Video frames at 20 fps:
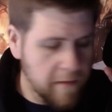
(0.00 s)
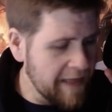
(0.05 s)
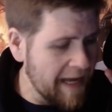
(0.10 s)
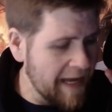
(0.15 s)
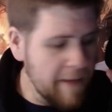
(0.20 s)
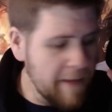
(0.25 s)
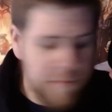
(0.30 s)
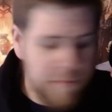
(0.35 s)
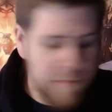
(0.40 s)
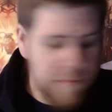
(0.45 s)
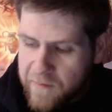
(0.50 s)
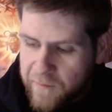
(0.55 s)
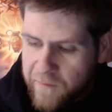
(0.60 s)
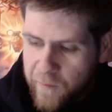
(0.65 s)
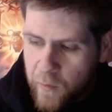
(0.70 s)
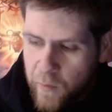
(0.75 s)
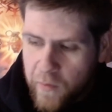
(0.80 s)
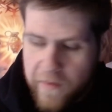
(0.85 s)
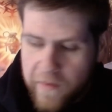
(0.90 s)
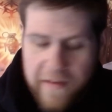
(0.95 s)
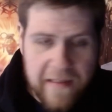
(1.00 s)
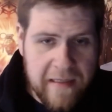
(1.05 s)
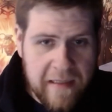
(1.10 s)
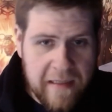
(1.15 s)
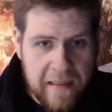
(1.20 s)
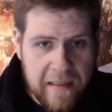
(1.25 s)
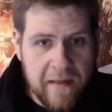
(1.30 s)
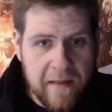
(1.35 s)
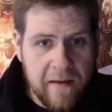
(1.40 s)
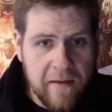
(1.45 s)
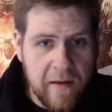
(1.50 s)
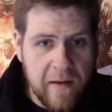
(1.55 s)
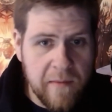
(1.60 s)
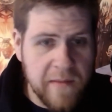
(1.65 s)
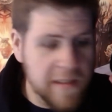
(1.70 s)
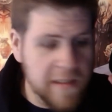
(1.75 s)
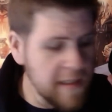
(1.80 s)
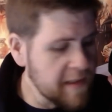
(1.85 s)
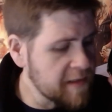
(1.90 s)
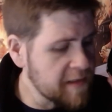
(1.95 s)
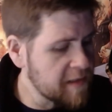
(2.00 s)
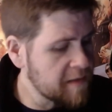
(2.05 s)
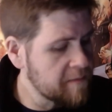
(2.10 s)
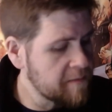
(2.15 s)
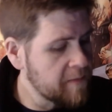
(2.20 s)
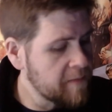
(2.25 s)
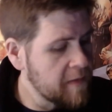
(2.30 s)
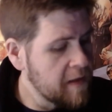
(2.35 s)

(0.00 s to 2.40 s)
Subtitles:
caps for the thumbsticks,